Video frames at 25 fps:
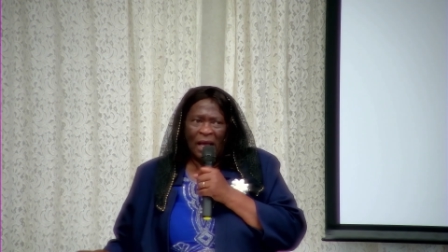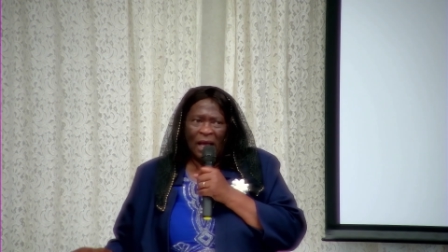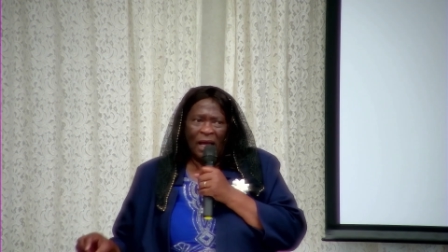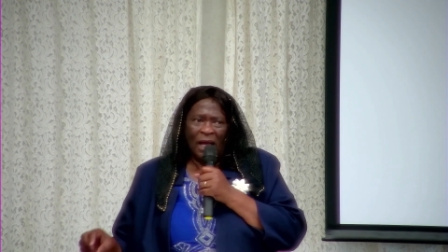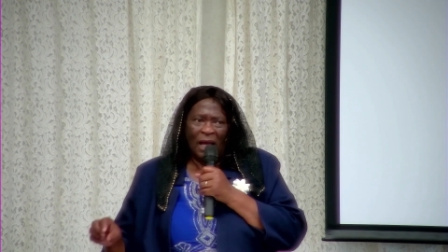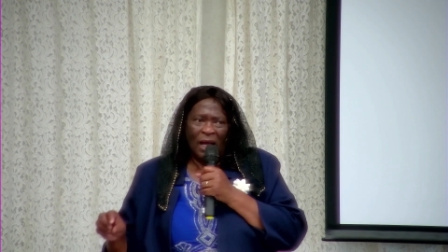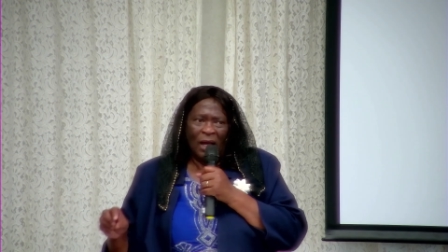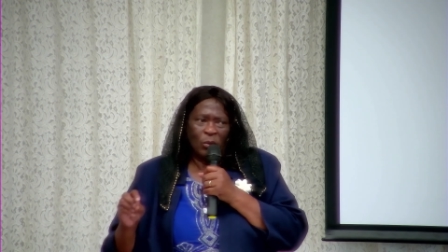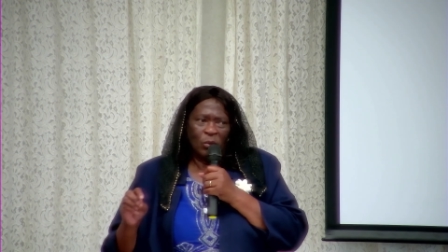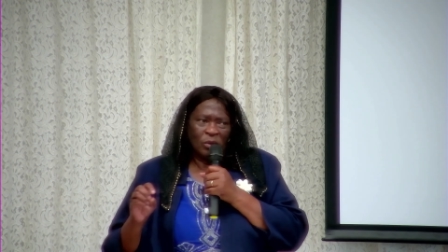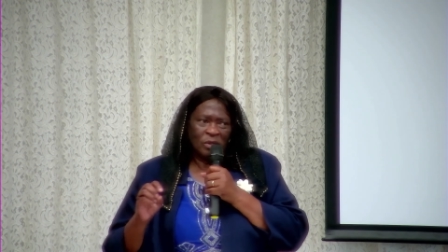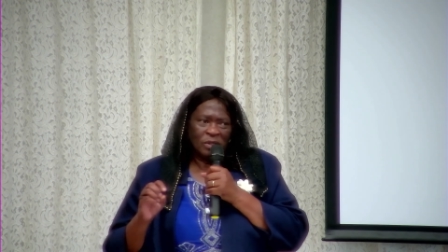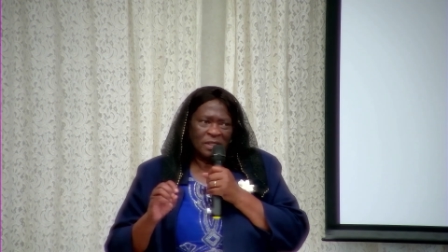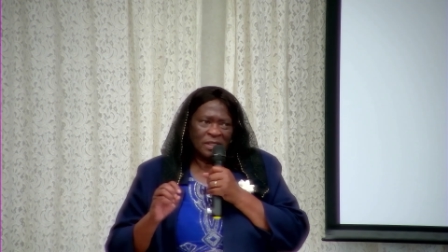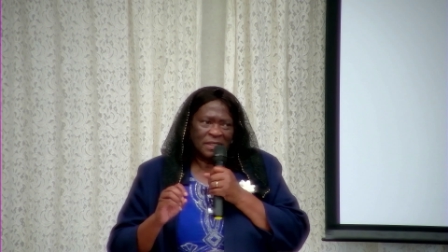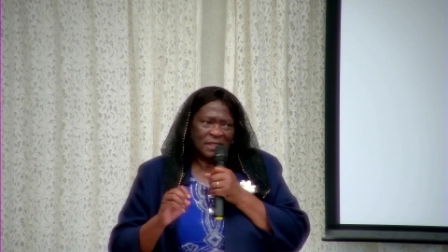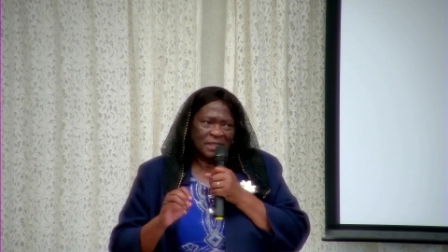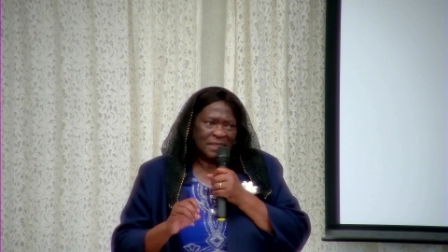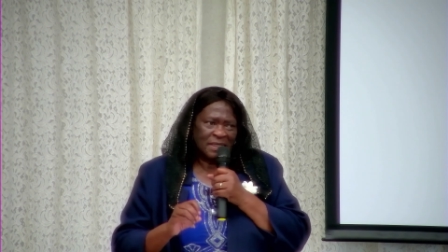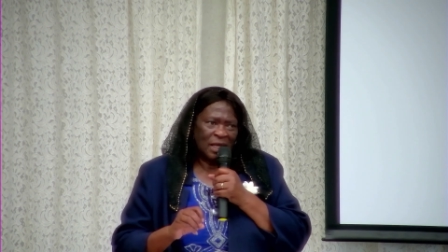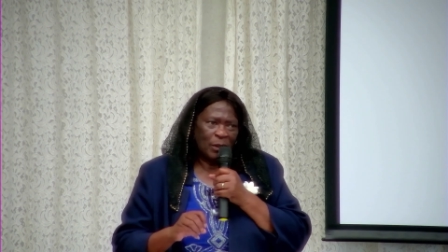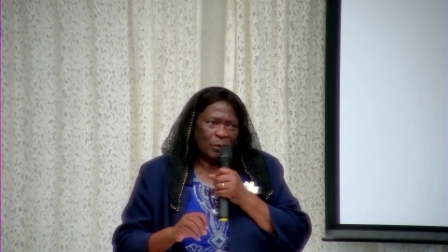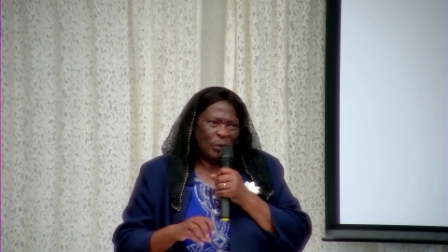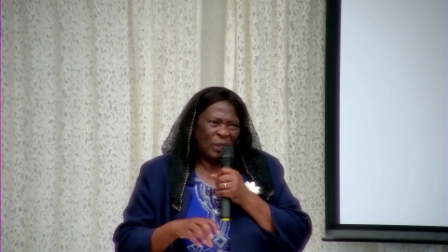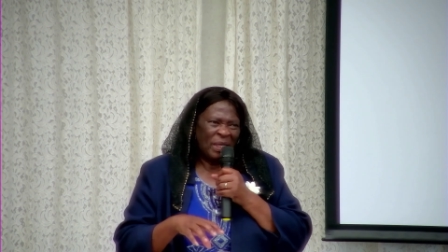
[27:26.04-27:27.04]
I want to
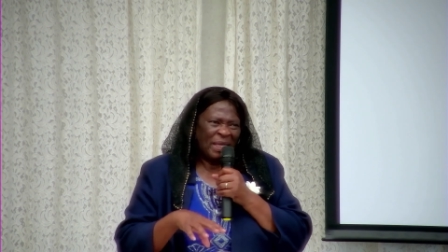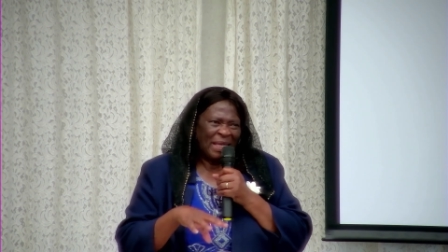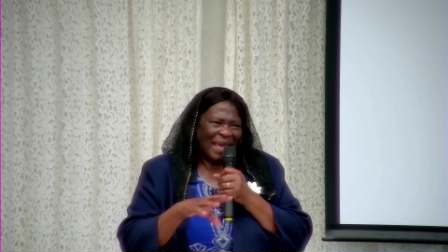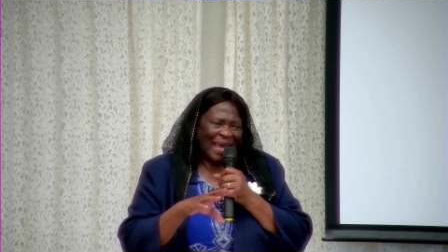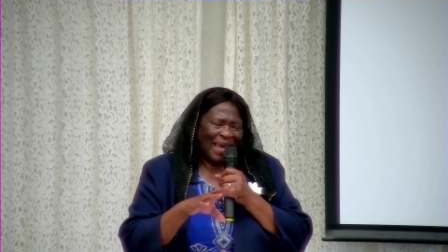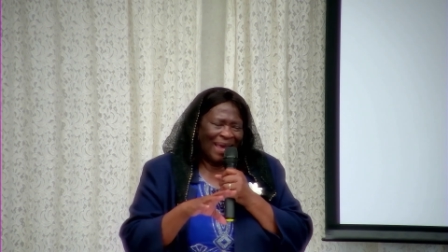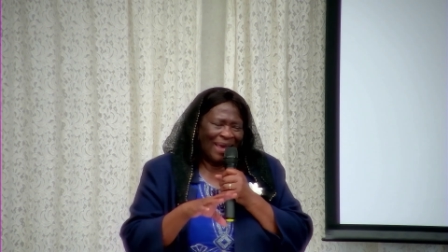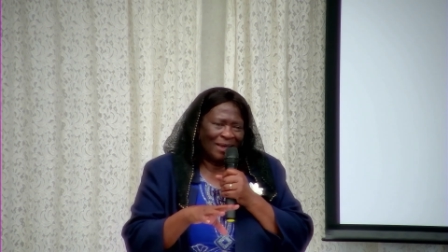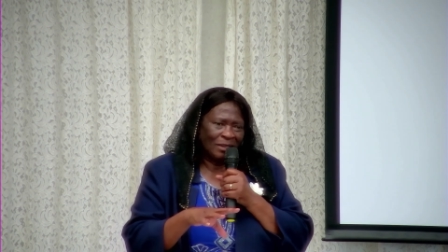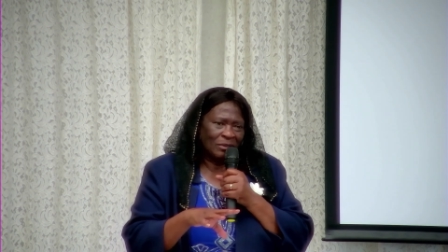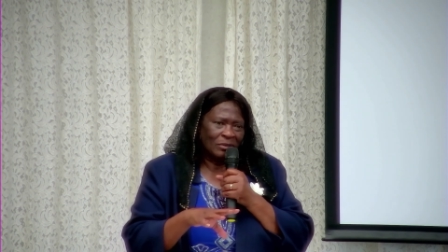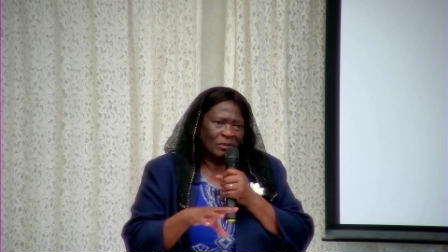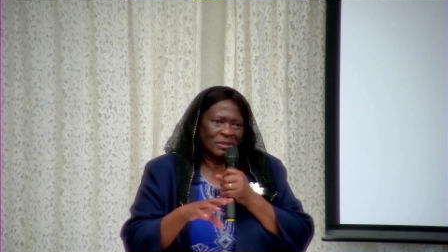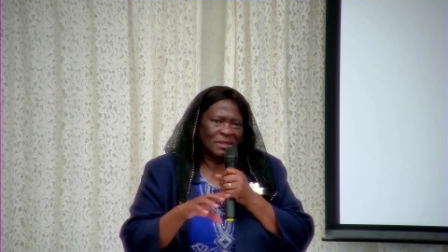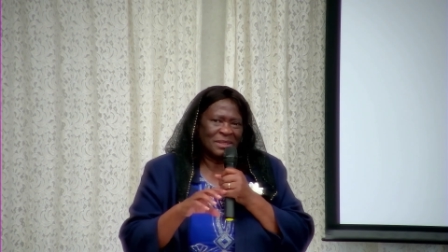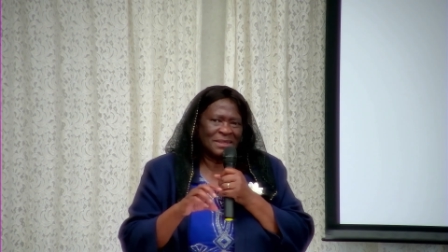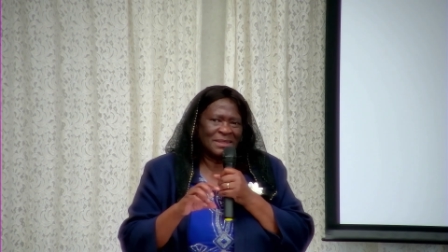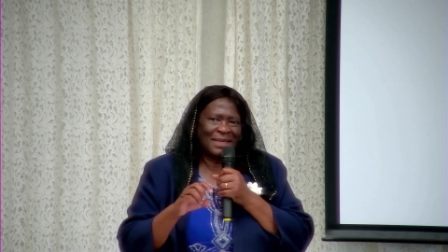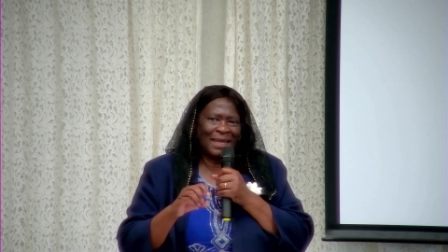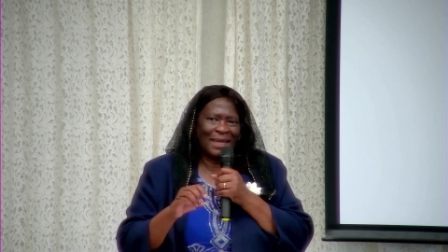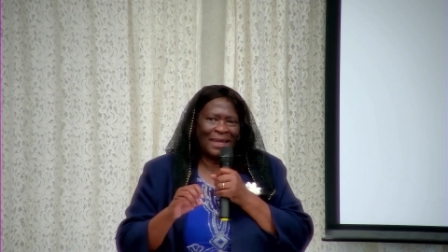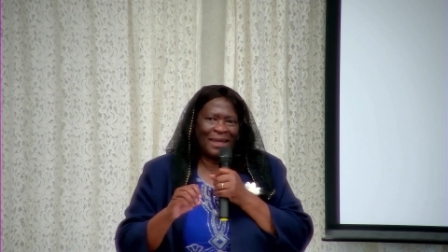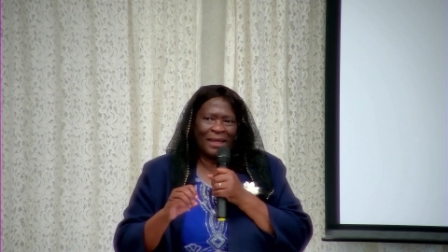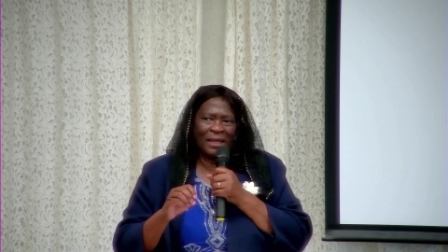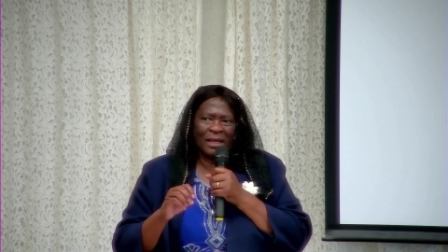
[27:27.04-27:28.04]
say we cannot
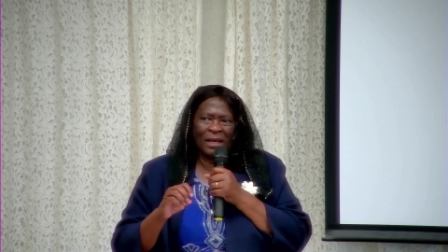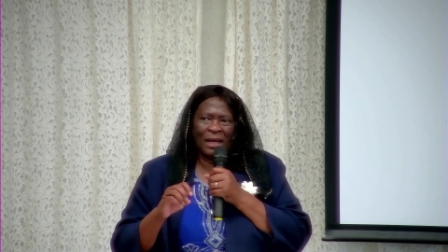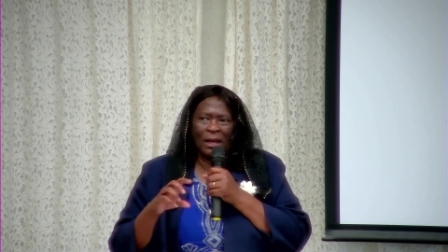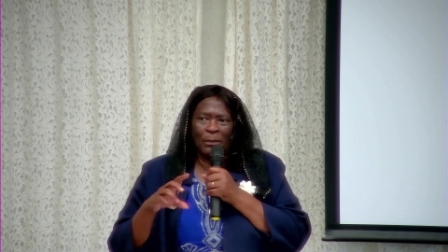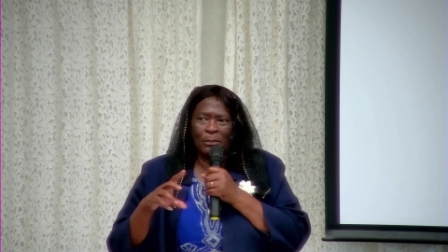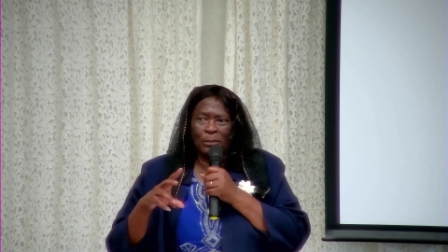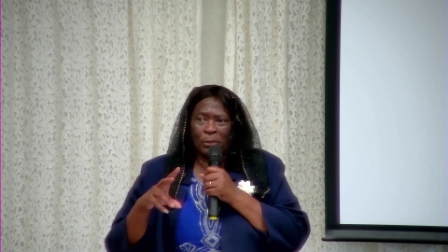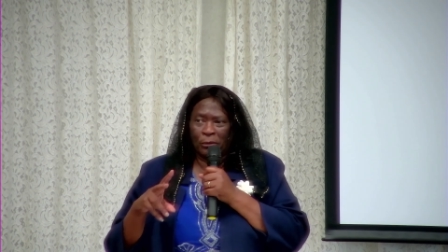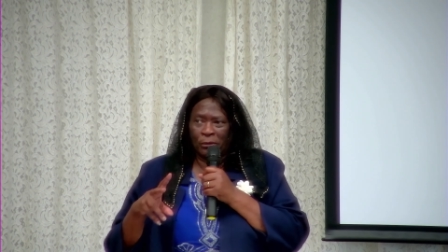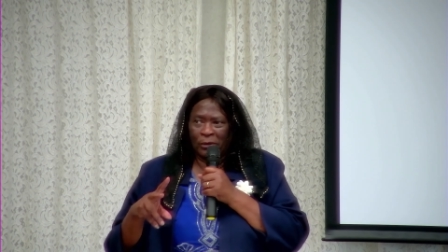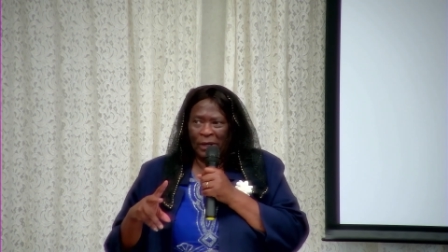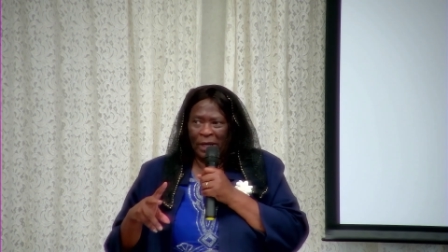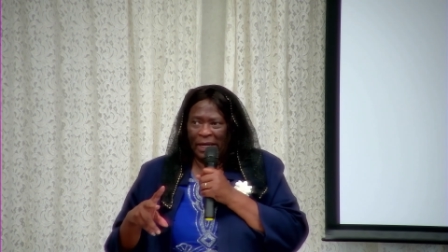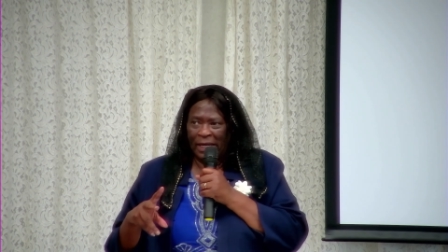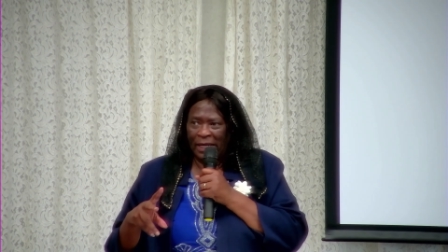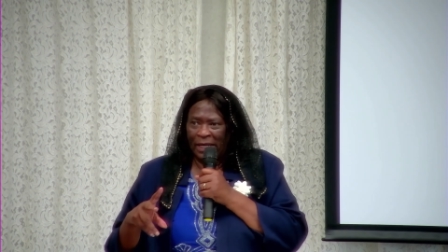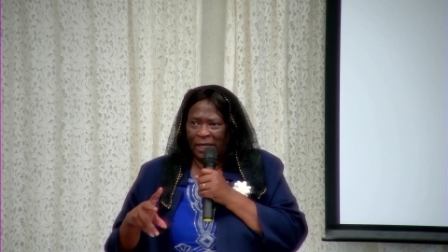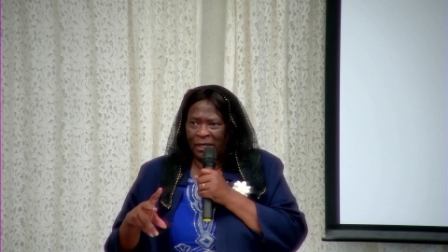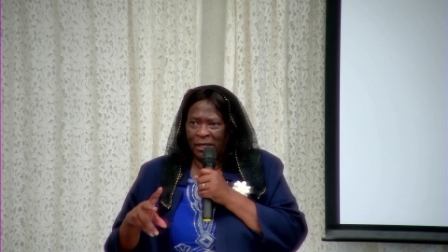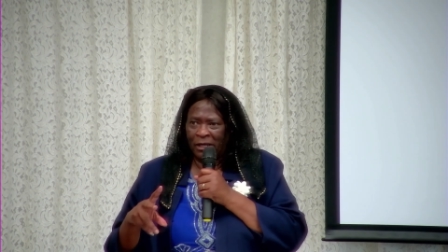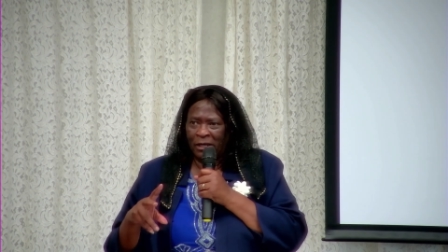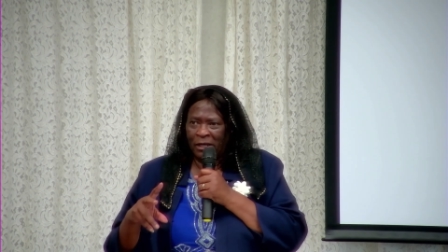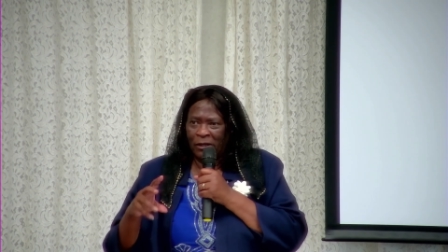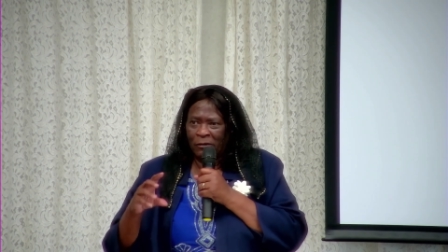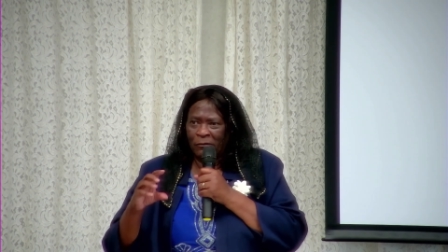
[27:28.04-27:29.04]
take a
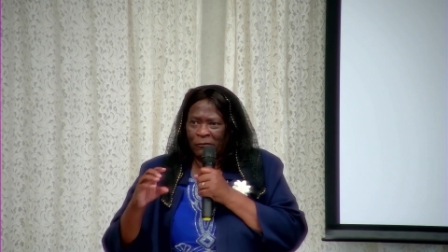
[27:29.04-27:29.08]
break